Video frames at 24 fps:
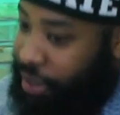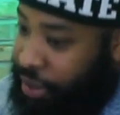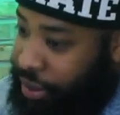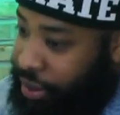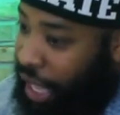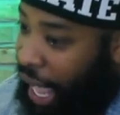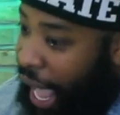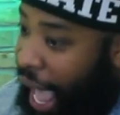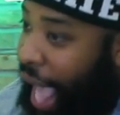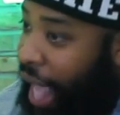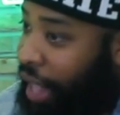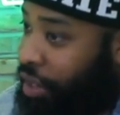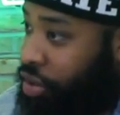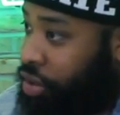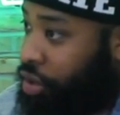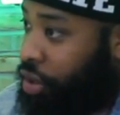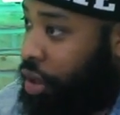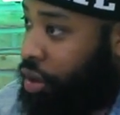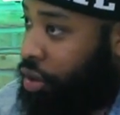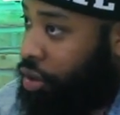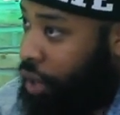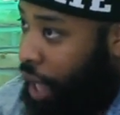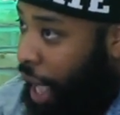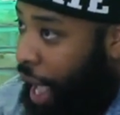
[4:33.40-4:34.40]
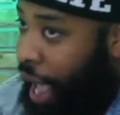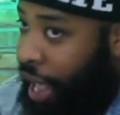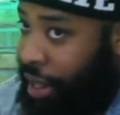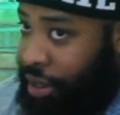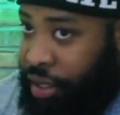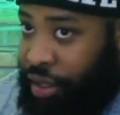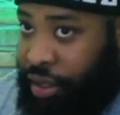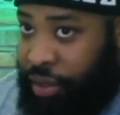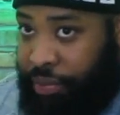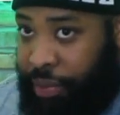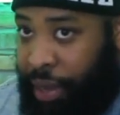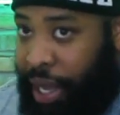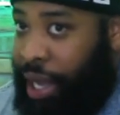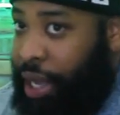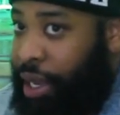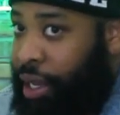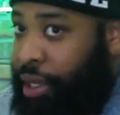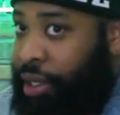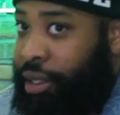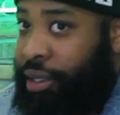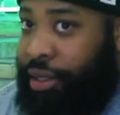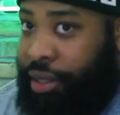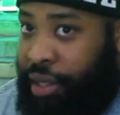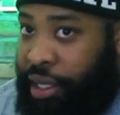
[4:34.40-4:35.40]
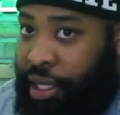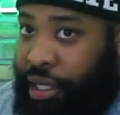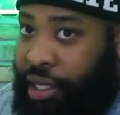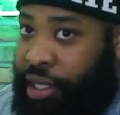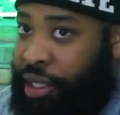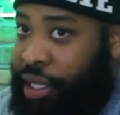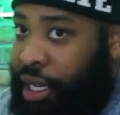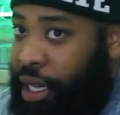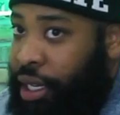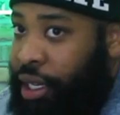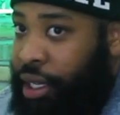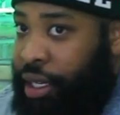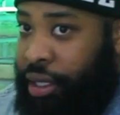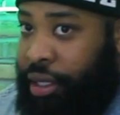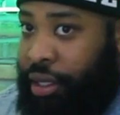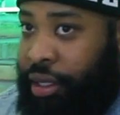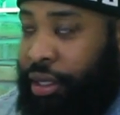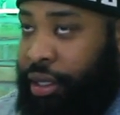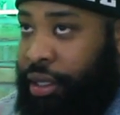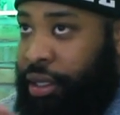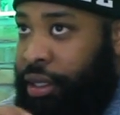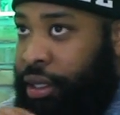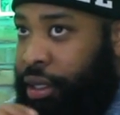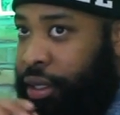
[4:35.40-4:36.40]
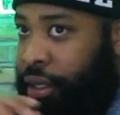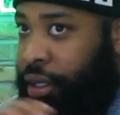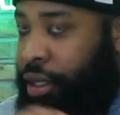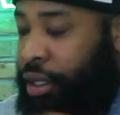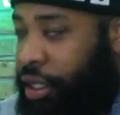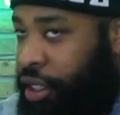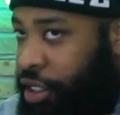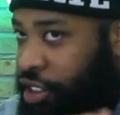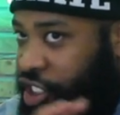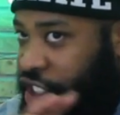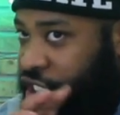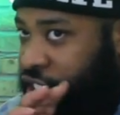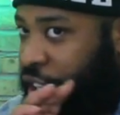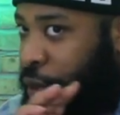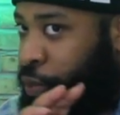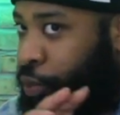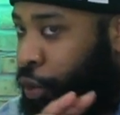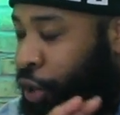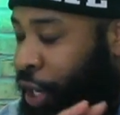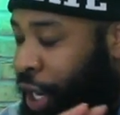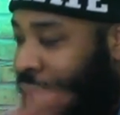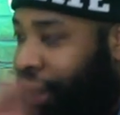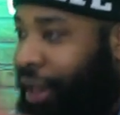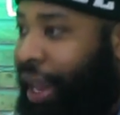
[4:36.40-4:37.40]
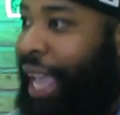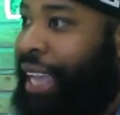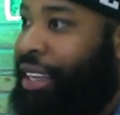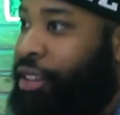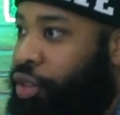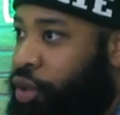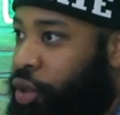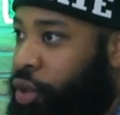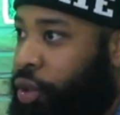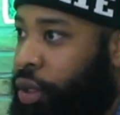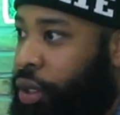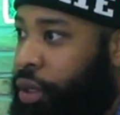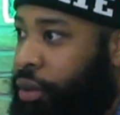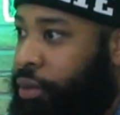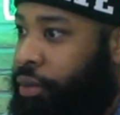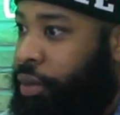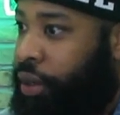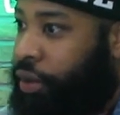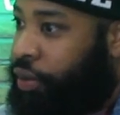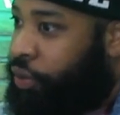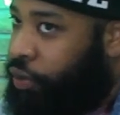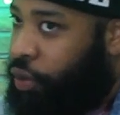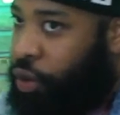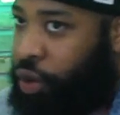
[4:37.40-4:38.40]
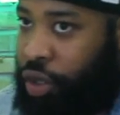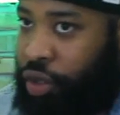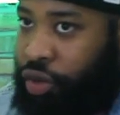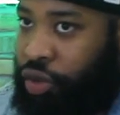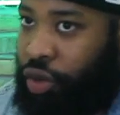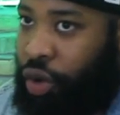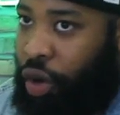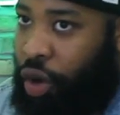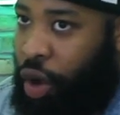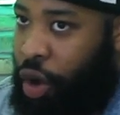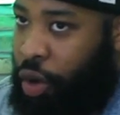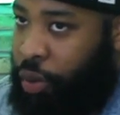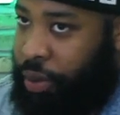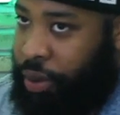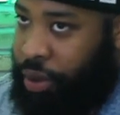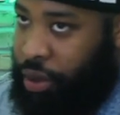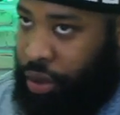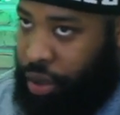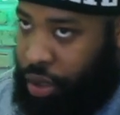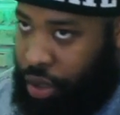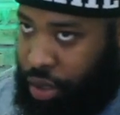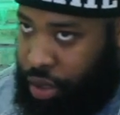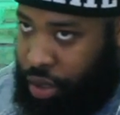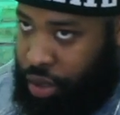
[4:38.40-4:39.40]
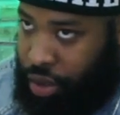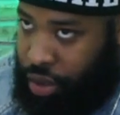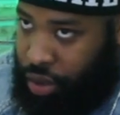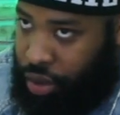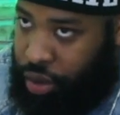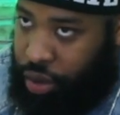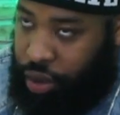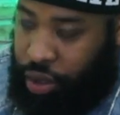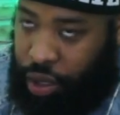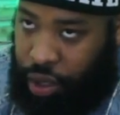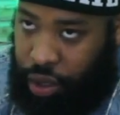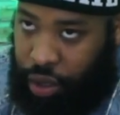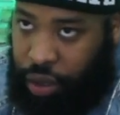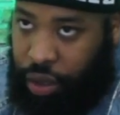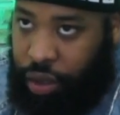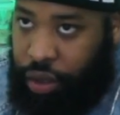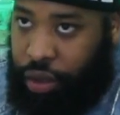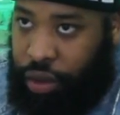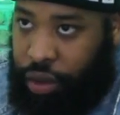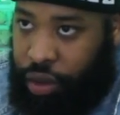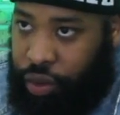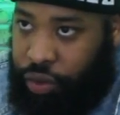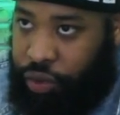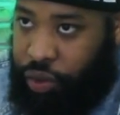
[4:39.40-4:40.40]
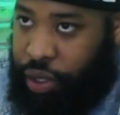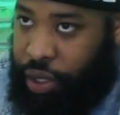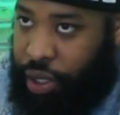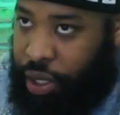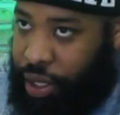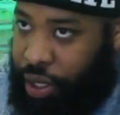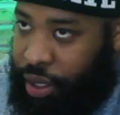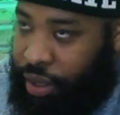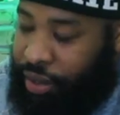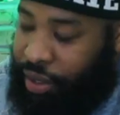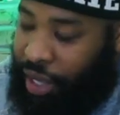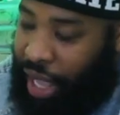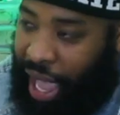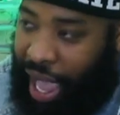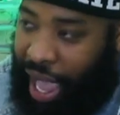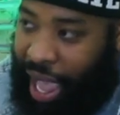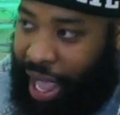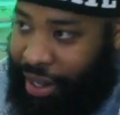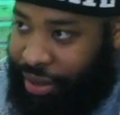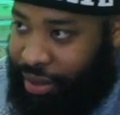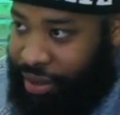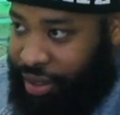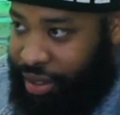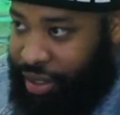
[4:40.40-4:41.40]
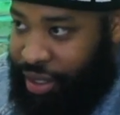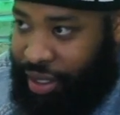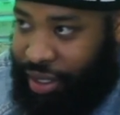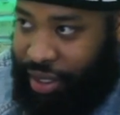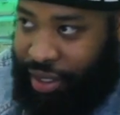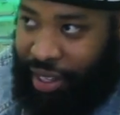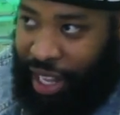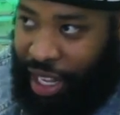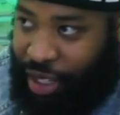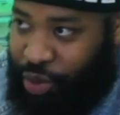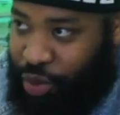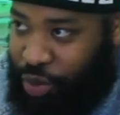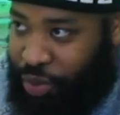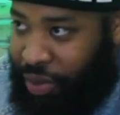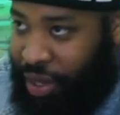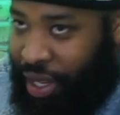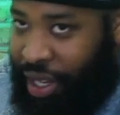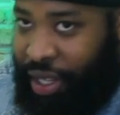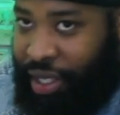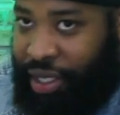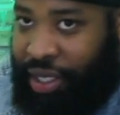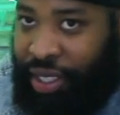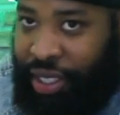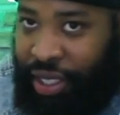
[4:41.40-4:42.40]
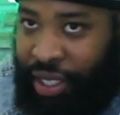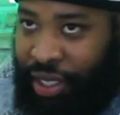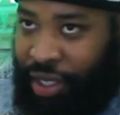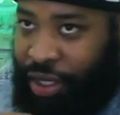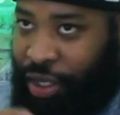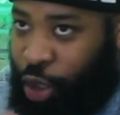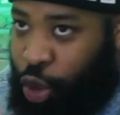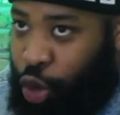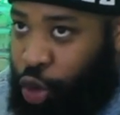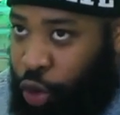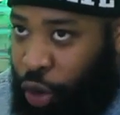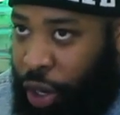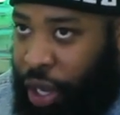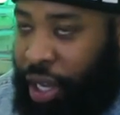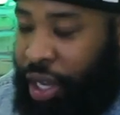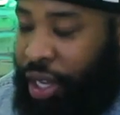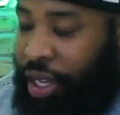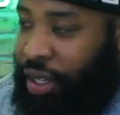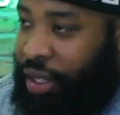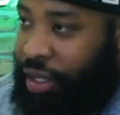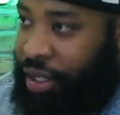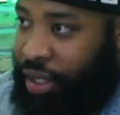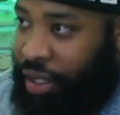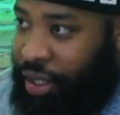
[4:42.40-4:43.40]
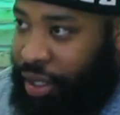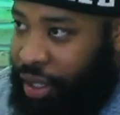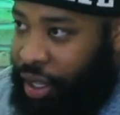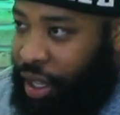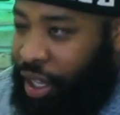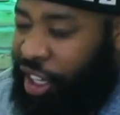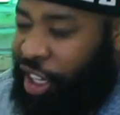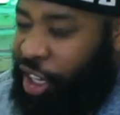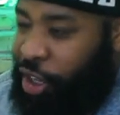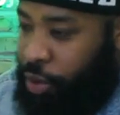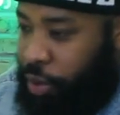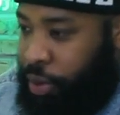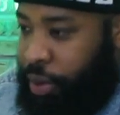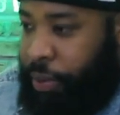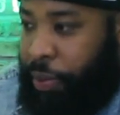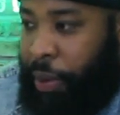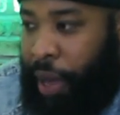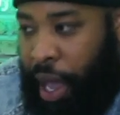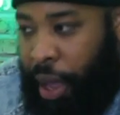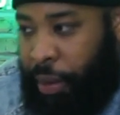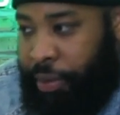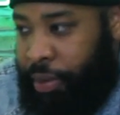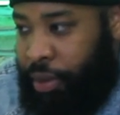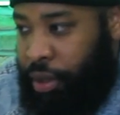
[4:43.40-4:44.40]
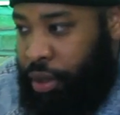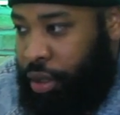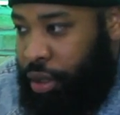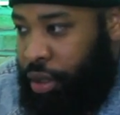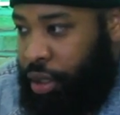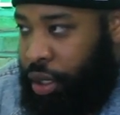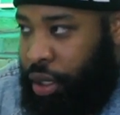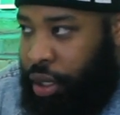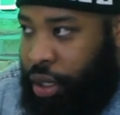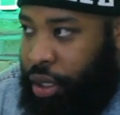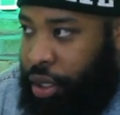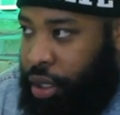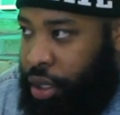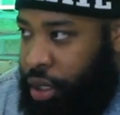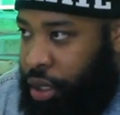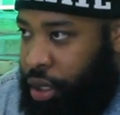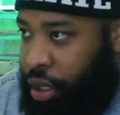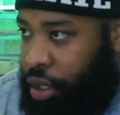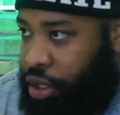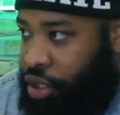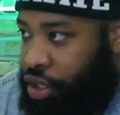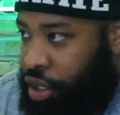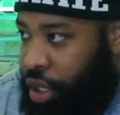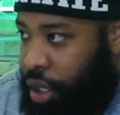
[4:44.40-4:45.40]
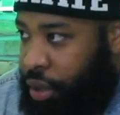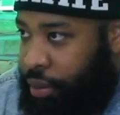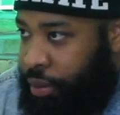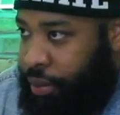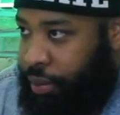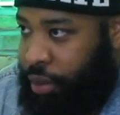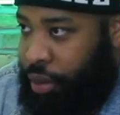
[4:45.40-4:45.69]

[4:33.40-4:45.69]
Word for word: again. The hats though. The hats made this shit. Just it brought a light to it before the store opened. So yeah, 3 years hats. That's what made the Crate a little bit popular in the jump.